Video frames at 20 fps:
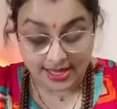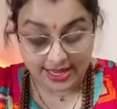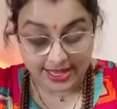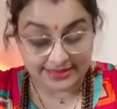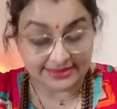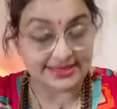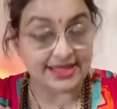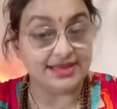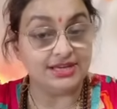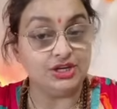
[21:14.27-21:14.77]

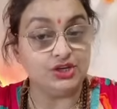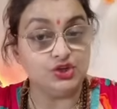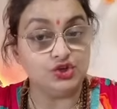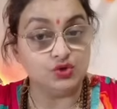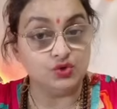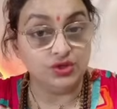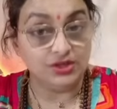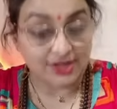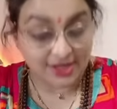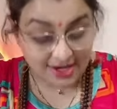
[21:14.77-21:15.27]
they need
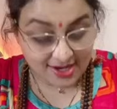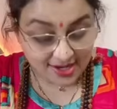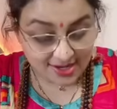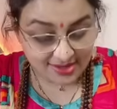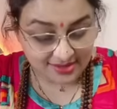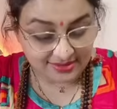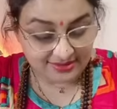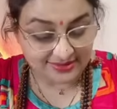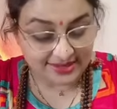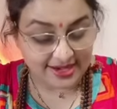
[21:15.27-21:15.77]
to learn
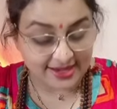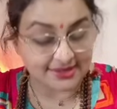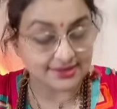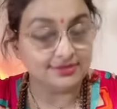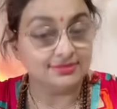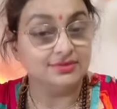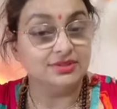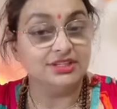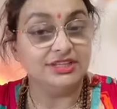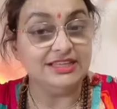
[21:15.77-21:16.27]
that
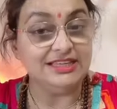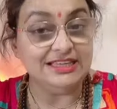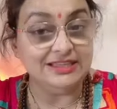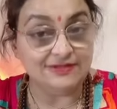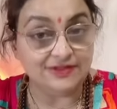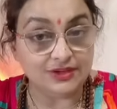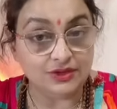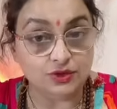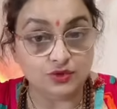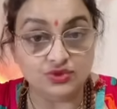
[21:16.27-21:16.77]

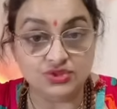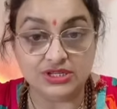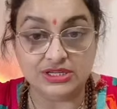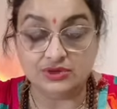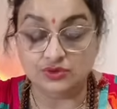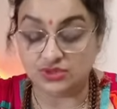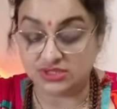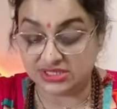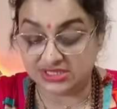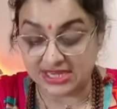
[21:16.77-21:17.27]
even you
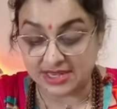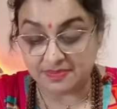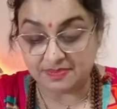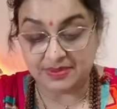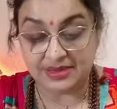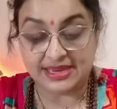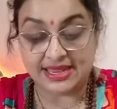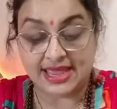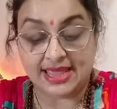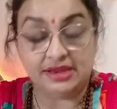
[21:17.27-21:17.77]
you
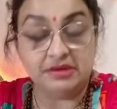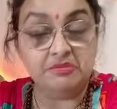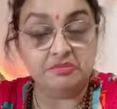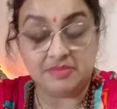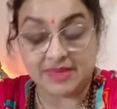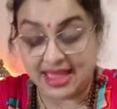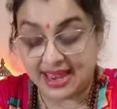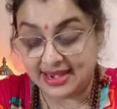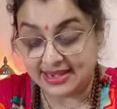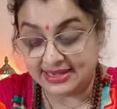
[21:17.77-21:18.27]
deeply and
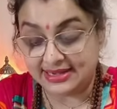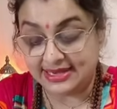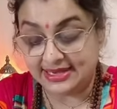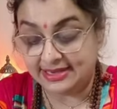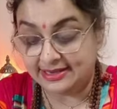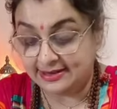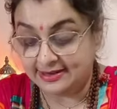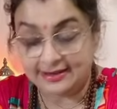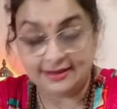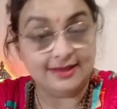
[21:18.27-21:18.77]
madly
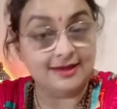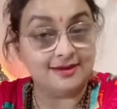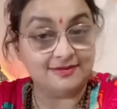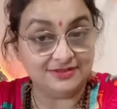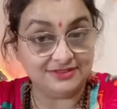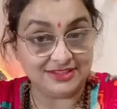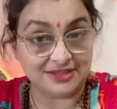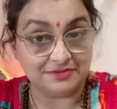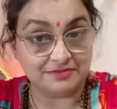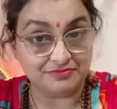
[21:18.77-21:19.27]

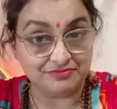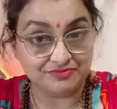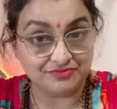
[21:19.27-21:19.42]
love them